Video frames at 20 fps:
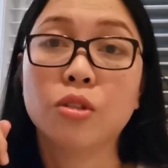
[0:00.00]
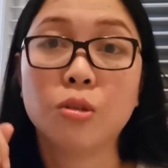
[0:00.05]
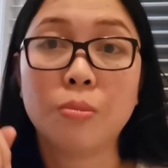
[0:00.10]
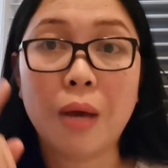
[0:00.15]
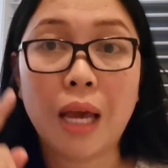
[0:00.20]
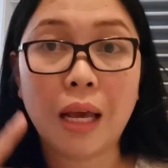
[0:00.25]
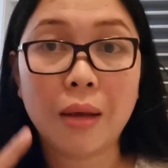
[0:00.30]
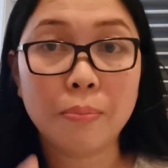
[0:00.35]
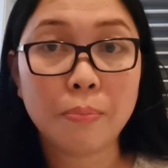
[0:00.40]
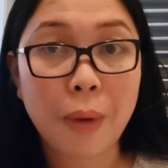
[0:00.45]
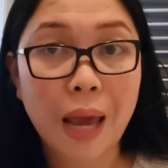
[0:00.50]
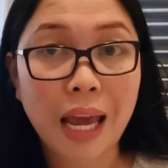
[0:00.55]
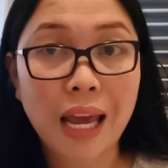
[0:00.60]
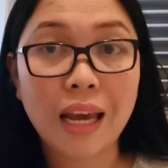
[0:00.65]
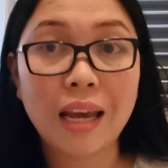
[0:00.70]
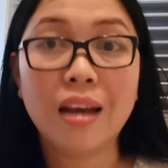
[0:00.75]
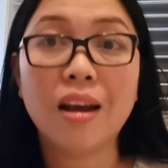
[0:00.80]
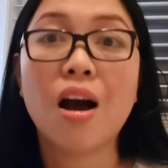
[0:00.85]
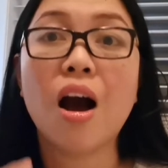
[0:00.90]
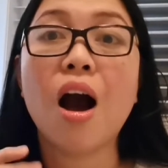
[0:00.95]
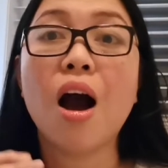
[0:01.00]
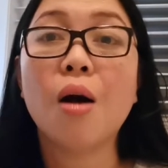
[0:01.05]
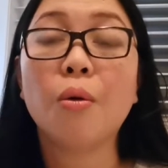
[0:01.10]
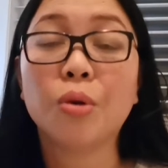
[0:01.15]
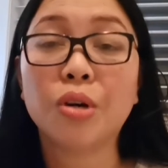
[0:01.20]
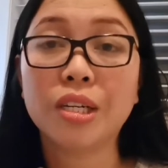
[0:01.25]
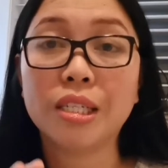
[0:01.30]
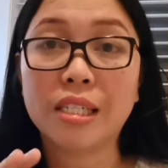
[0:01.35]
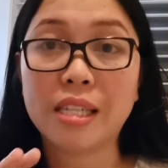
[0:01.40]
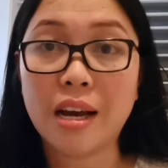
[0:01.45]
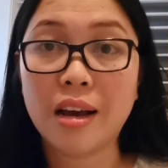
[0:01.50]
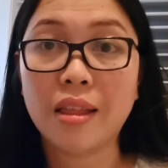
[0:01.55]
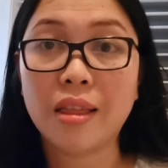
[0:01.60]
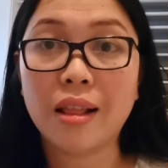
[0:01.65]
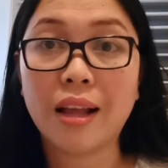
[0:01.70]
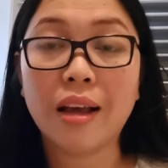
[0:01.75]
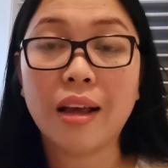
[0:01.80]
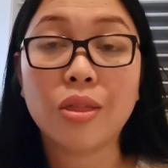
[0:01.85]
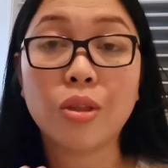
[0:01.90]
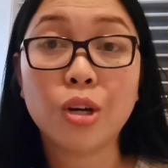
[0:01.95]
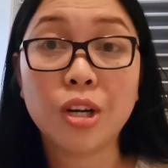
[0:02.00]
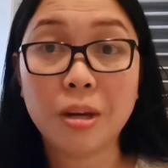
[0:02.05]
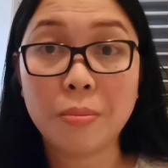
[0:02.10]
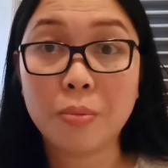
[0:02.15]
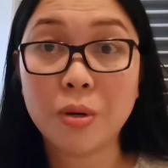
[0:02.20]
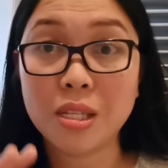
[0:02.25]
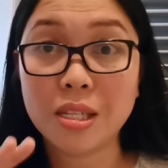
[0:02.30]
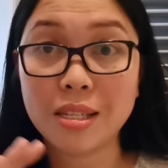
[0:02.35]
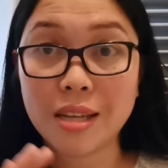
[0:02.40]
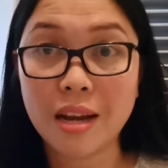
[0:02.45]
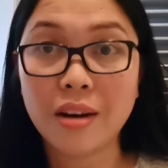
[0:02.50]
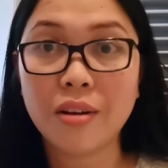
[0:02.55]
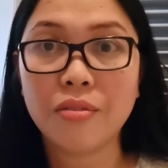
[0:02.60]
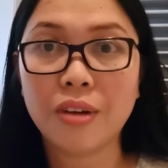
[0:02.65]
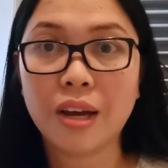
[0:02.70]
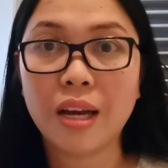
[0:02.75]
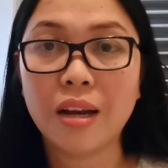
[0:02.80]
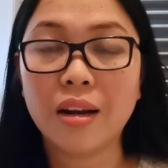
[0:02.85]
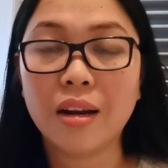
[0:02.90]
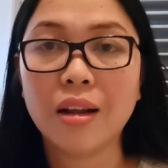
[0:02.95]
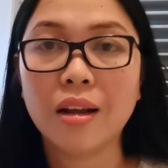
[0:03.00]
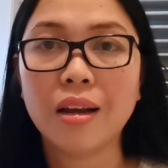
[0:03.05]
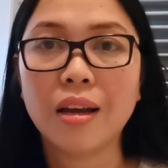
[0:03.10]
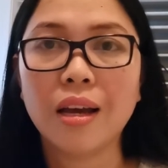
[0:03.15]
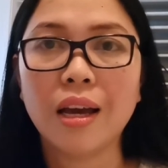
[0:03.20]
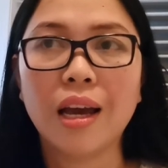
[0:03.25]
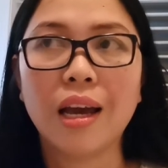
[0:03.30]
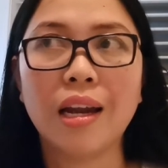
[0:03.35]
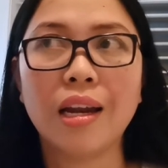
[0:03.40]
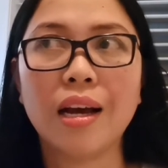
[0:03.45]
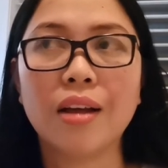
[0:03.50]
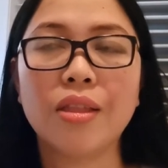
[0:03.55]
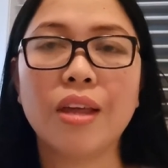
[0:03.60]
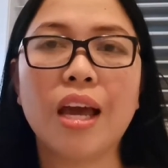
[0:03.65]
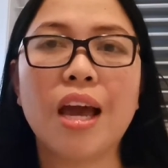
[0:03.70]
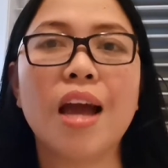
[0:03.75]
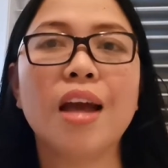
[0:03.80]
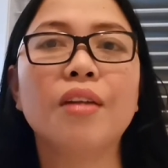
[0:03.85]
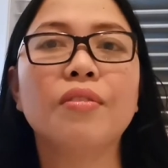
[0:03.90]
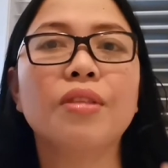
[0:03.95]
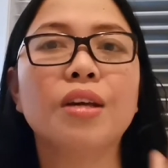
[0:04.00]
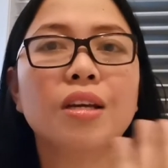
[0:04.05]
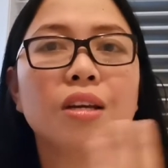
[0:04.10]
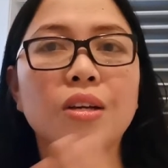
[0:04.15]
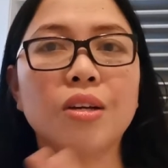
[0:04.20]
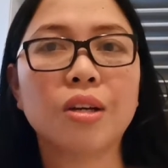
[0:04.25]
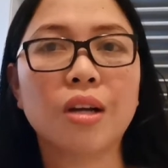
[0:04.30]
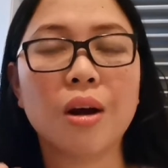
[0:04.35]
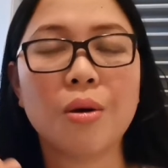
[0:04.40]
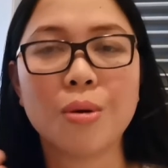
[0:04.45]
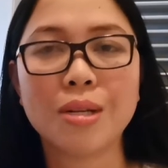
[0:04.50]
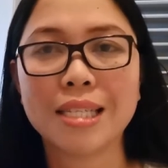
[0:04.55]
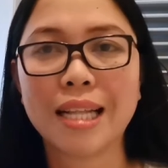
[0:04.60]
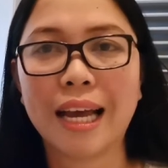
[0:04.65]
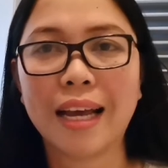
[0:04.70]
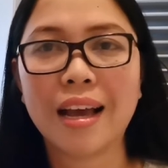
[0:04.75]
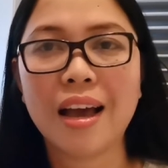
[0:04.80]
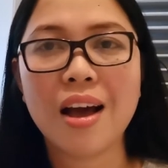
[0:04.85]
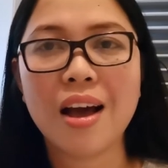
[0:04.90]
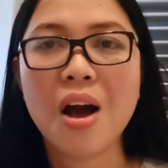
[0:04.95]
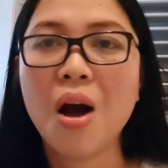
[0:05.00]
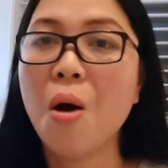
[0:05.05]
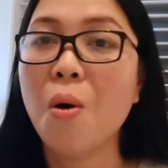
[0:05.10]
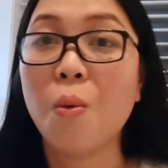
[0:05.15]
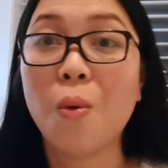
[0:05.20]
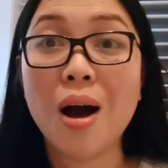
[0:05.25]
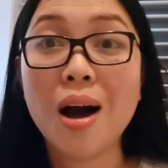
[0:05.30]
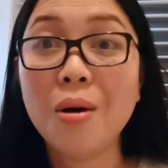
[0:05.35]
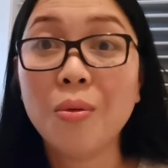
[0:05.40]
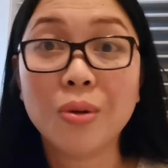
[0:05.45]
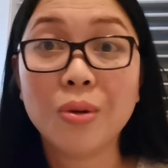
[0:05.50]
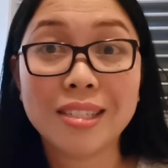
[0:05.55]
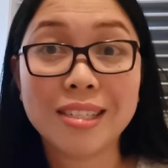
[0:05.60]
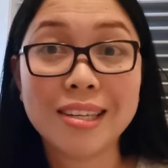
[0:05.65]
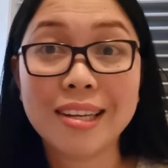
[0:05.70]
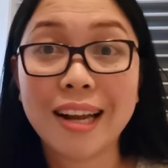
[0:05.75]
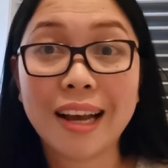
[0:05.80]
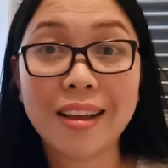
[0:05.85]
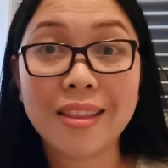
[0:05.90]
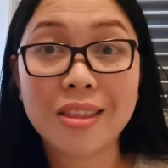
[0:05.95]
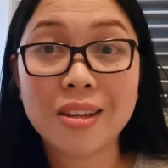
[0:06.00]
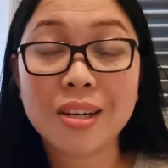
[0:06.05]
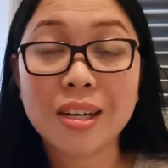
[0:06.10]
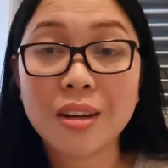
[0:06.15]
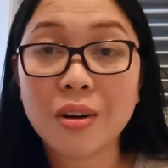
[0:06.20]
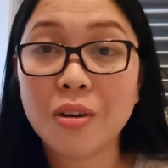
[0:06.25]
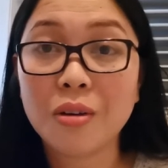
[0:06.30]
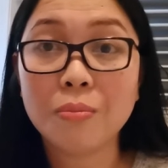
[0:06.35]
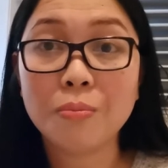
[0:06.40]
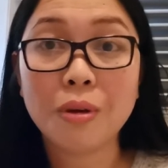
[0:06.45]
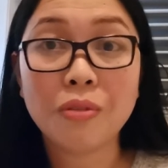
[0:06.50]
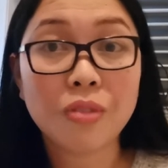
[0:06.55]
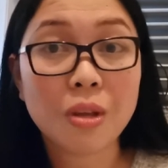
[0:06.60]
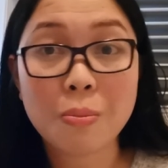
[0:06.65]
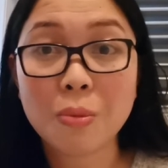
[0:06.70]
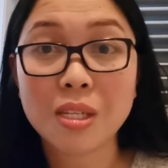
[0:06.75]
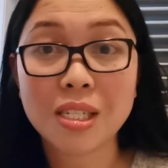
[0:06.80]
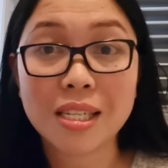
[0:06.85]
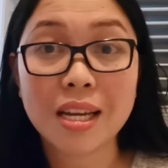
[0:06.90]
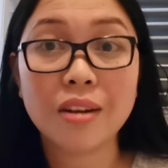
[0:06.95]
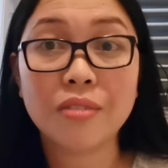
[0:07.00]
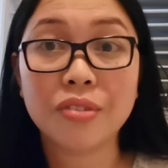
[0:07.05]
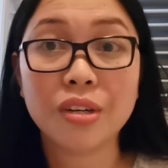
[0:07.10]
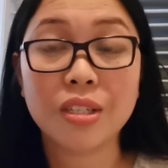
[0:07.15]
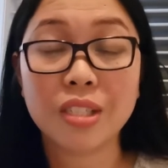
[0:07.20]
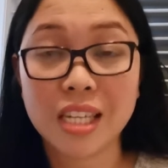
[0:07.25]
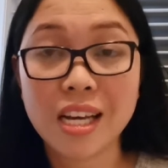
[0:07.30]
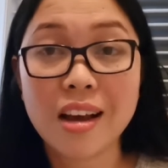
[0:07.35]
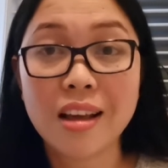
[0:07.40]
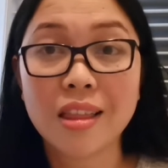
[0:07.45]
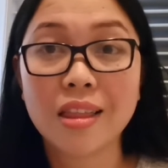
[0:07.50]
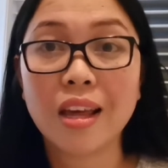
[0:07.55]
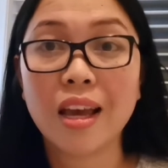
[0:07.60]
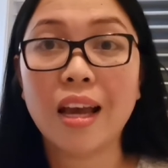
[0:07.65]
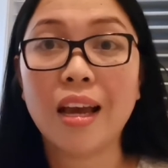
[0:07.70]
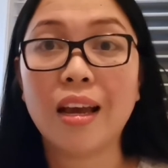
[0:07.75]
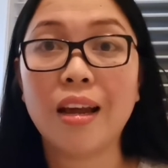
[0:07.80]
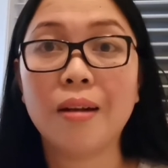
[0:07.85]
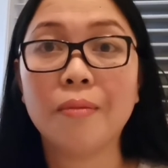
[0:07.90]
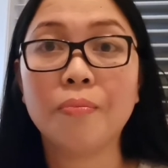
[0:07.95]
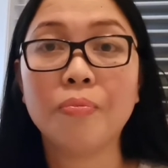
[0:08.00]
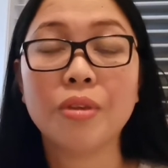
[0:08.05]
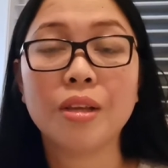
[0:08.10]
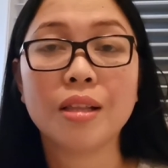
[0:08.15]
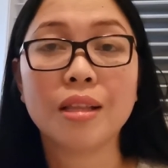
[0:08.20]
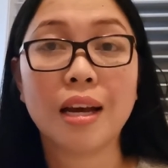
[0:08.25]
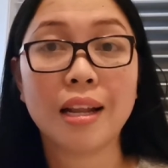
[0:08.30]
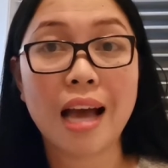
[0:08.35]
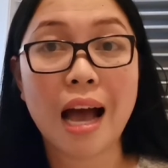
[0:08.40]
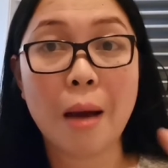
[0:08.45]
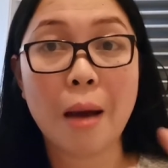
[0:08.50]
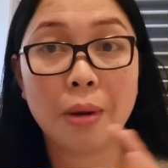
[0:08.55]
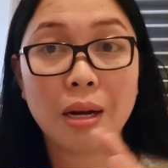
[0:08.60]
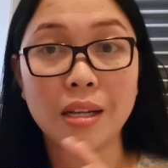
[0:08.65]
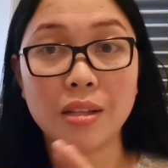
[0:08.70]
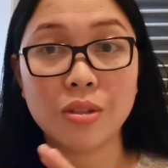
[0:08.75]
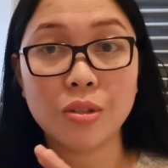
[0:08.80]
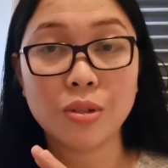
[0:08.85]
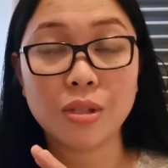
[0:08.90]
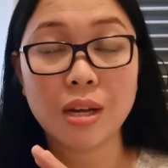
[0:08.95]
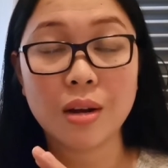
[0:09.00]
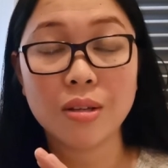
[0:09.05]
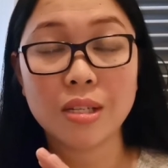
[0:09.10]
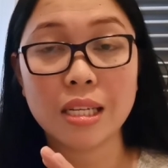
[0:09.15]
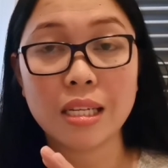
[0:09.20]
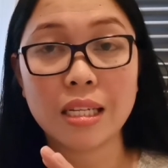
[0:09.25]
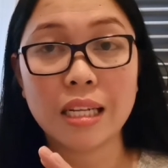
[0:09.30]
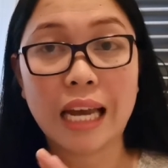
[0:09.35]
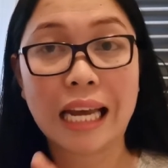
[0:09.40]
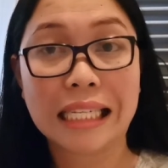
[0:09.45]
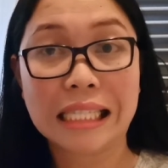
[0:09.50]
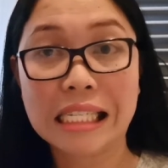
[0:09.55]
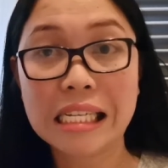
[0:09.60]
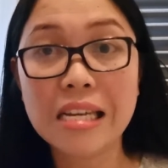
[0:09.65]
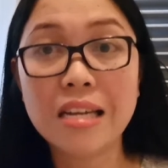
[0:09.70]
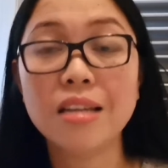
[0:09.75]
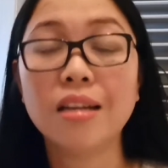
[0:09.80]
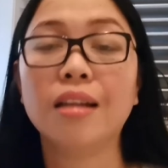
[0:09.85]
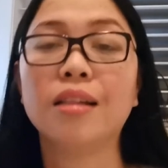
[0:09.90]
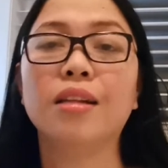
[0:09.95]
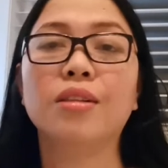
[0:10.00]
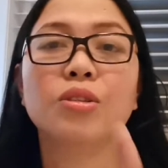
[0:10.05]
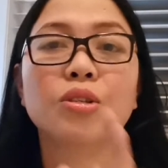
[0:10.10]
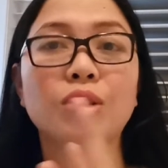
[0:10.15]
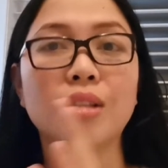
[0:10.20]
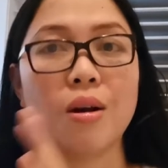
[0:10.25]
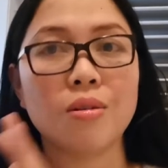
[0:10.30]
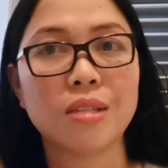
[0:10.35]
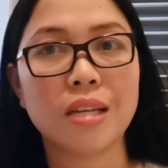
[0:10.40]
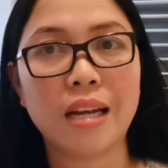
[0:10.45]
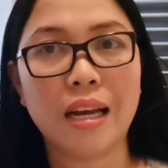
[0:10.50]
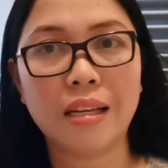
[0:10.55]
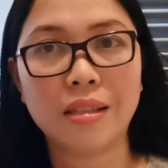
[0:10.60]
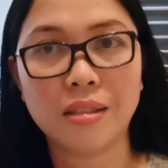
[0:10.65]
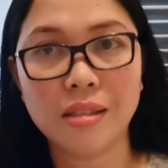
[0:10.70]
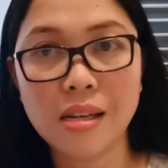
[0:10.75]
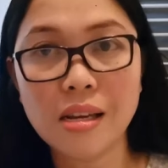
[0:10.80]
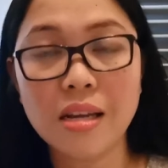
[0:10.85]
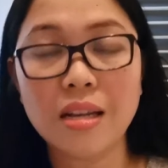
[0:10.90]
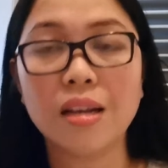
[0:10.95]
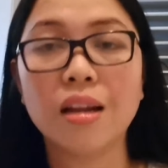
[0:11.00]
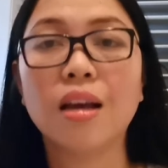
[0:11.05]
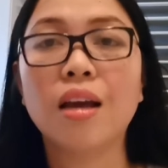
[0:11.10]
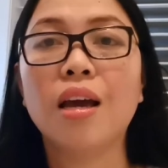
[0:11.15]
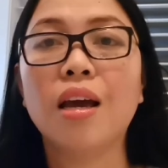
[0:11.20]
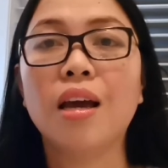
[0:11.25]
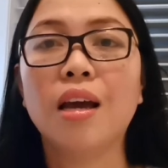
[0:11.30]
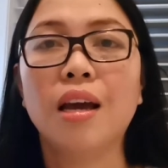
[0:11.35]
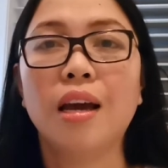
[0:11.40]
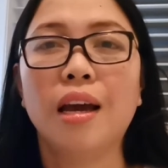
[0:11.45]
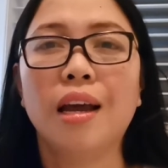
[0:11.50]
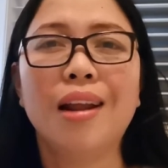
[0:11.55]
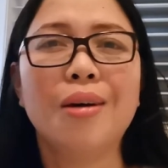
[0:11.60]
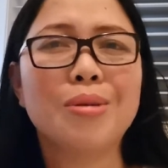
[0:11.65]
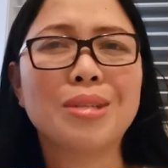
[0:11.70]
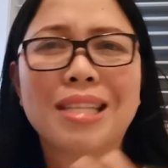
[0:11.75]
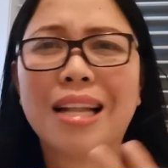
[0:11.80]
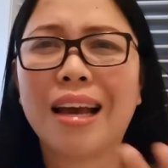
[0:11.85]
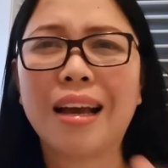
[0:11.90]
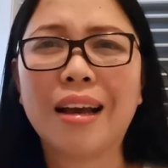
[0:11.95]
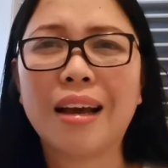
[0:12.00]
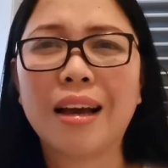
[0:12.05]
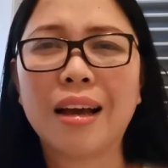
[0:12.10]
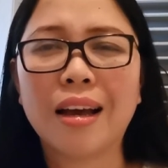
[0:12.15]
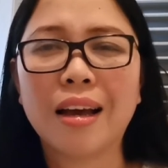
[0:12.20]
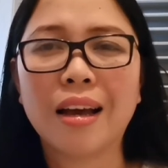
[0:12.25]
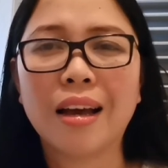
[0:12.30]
to pay our debt like 30% of it. And at the end of the year, I was like, wow, we did like 30 or 50% of our debt. And that happened in 2018 and then 2019. And I was like,